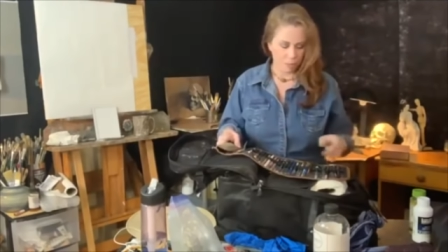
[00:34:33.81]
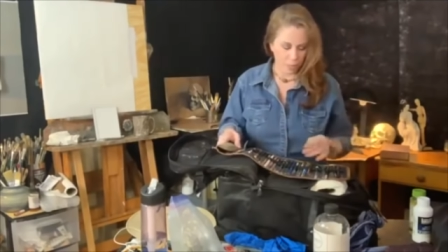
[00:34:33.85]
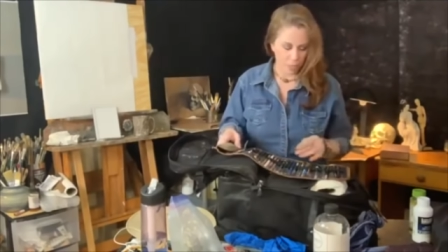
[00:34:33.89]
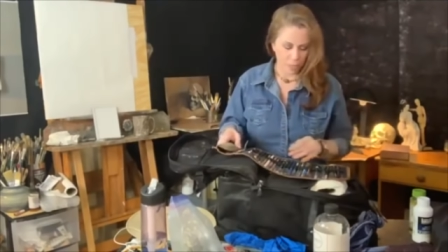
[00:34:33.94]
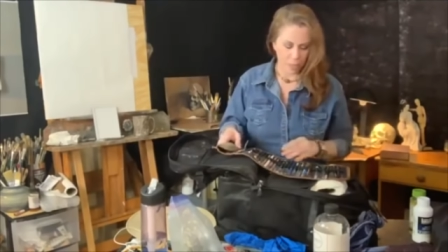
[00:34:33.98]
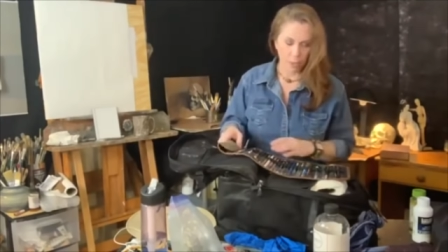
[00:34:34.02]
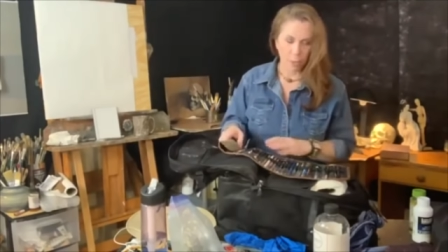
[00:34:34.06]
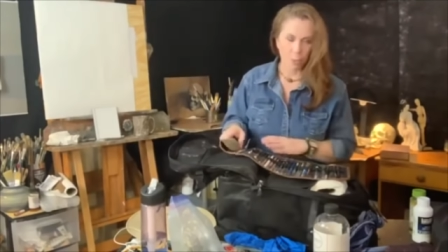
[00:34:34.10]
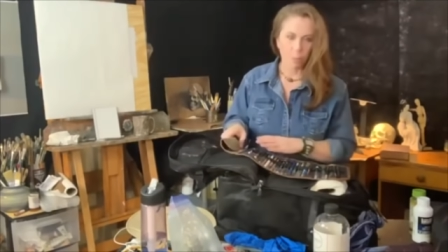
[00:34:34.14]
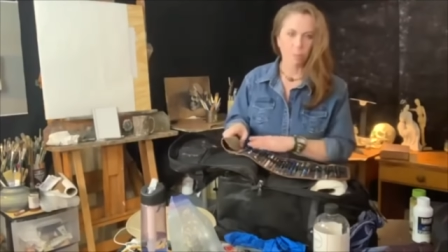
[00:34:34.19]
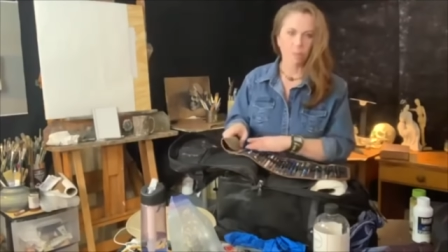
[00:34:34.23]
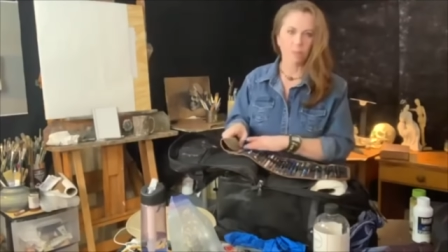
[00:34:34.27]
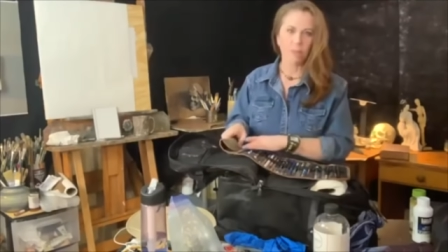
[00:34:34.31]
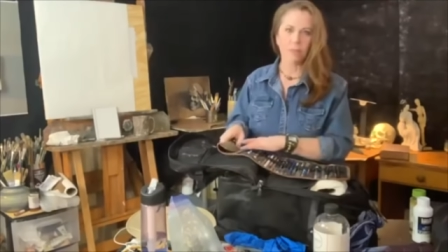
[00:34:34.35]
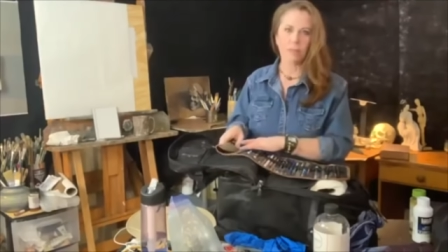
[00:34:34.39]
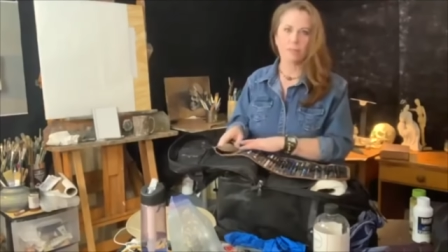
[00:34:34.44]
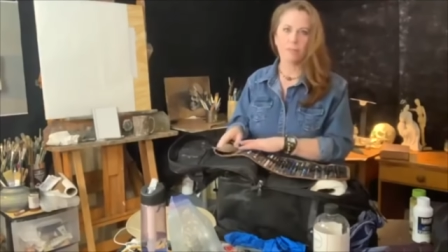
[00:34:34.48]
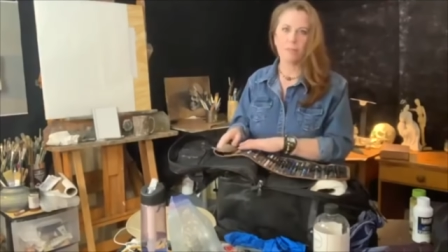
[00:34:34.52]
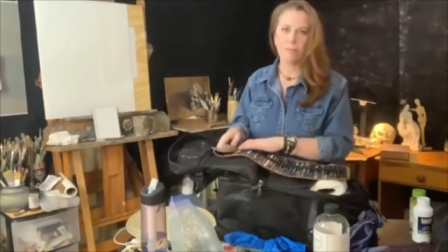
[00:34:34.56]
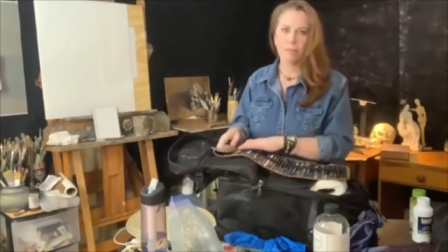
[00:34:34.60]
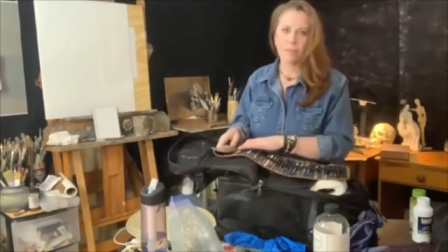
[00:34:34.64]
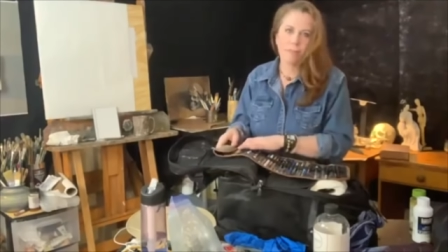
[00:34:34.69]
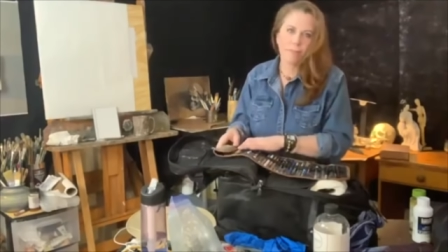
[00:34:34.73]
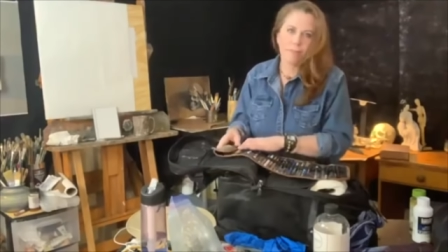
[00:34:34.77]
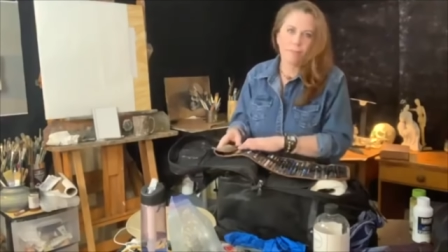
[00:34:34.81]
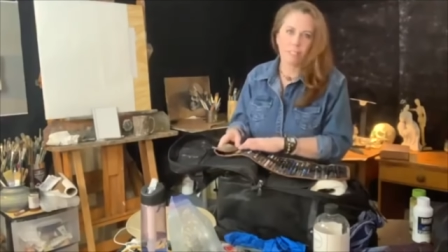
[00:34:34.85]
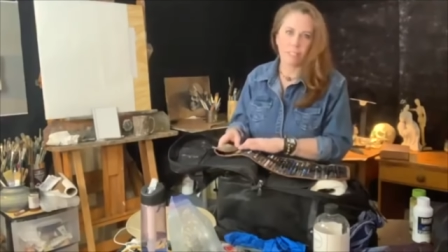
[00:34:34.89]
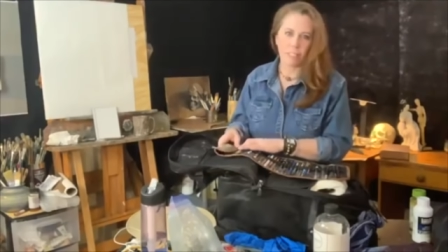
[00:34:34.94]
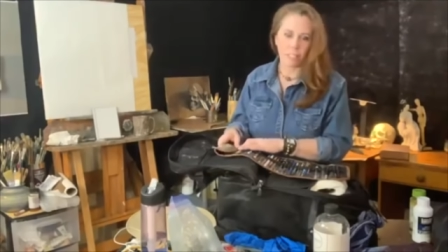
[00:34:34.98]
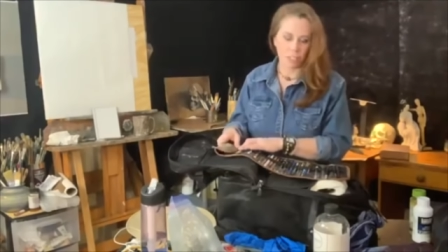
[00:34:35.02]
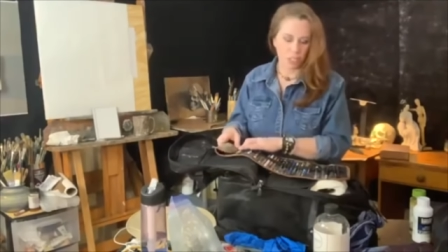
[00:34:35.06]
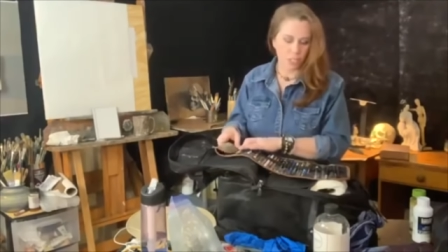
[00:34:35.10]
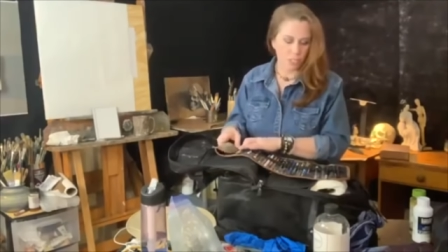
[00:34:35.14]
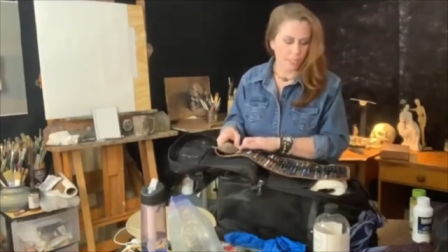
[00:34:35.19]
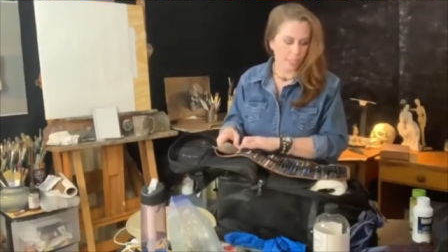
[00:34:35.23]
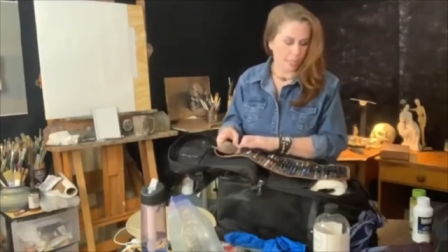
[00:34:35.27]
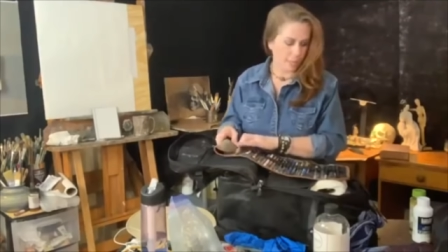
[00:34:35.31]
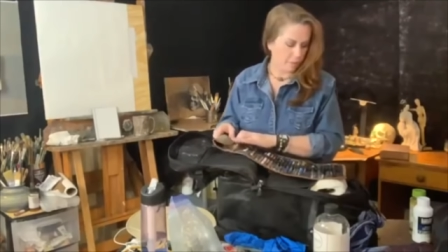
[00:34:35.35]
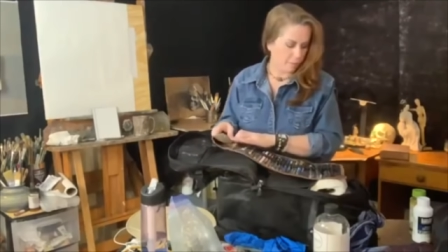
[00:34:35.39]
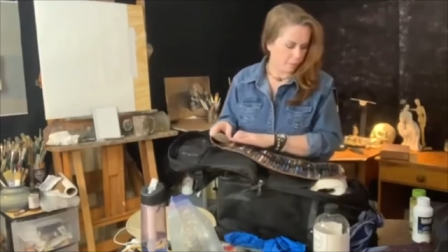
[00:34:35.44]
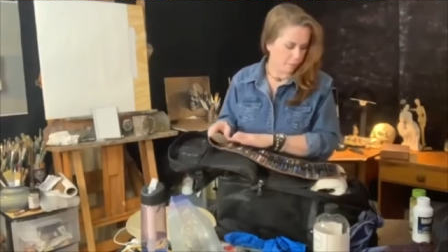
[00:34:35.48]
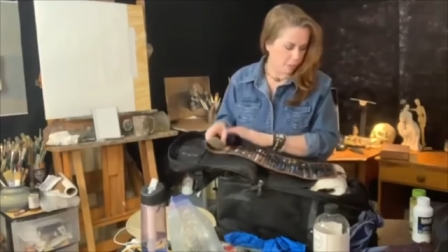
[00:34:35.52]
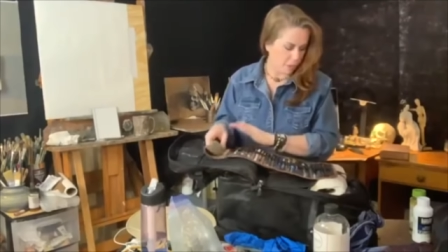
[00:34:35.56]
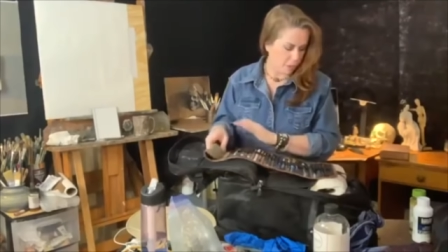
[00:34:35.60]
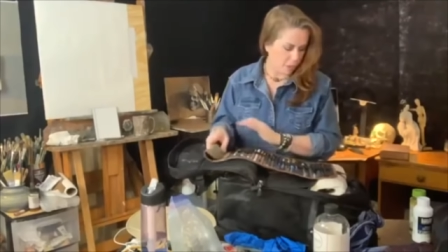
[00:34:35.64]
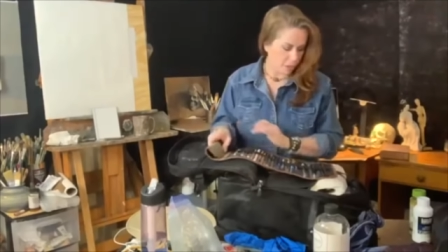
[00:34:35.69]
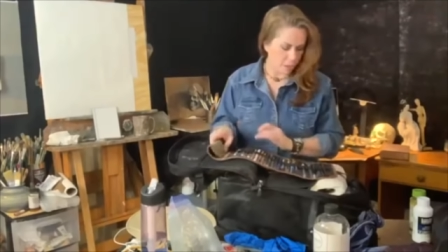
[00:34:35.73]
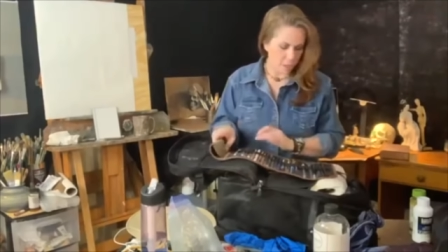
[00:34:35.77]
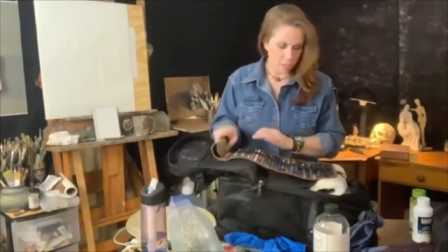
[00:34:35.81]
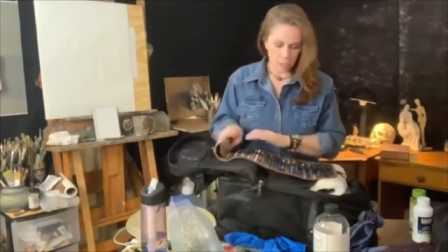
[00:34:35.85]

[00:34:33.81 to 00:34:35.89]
you know, such is life.